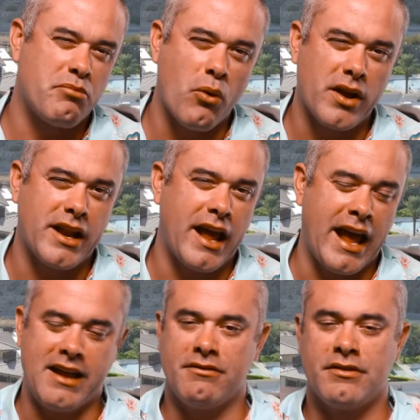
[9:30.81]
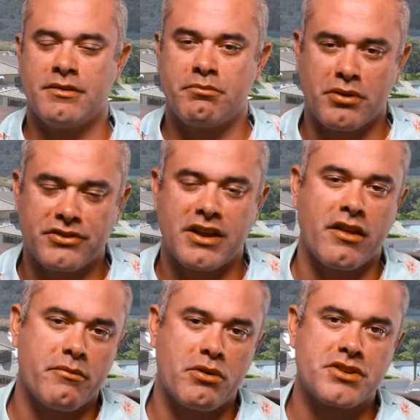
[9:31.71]
0.8%
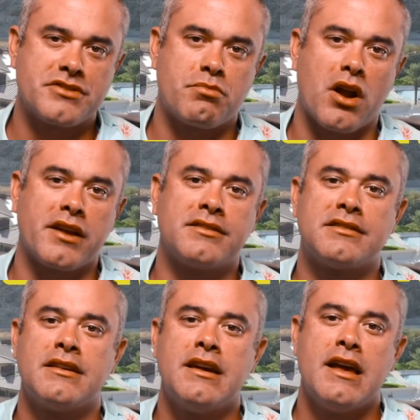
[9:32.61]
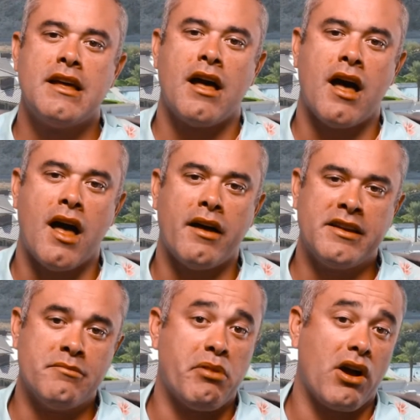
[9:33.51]
of the purchase price
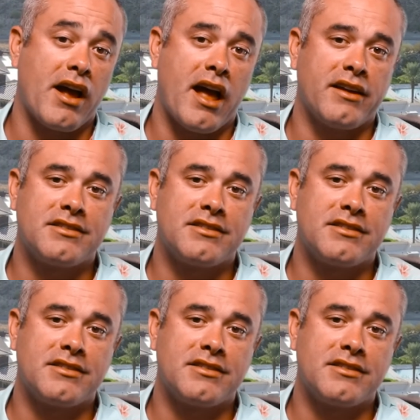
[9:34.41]
in Buckeye.